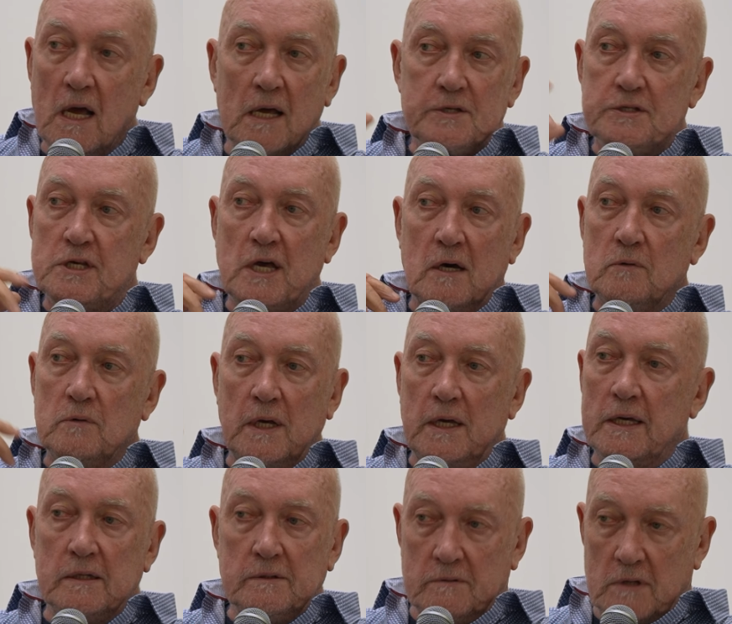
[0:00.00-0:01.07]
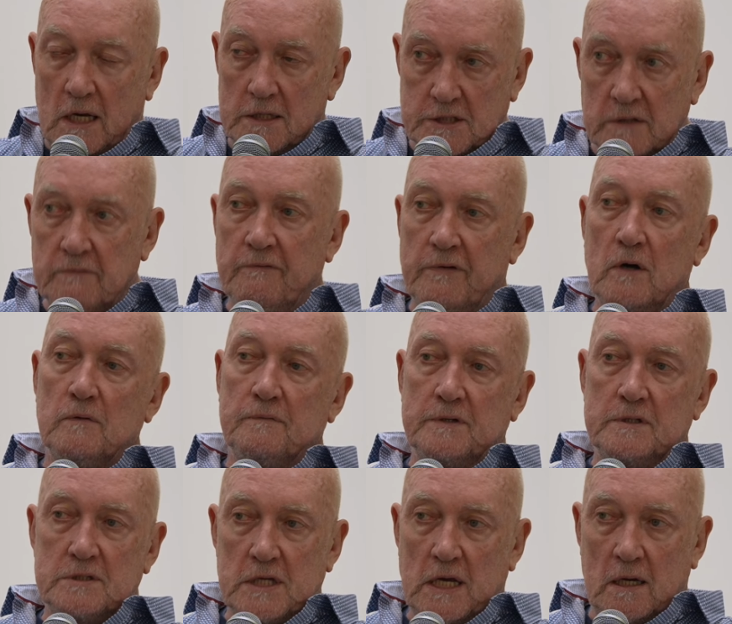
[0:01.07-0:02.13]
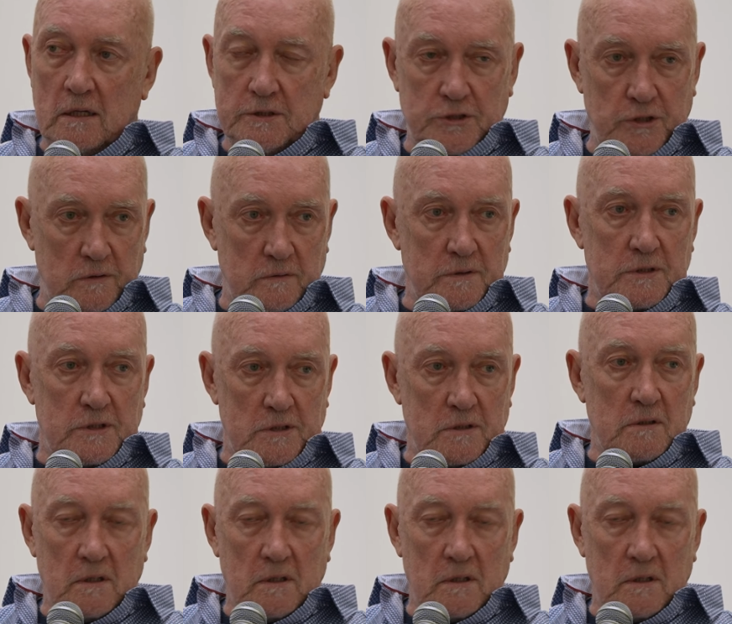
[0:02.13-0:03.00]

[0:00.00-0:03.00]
So it does involve intelligence,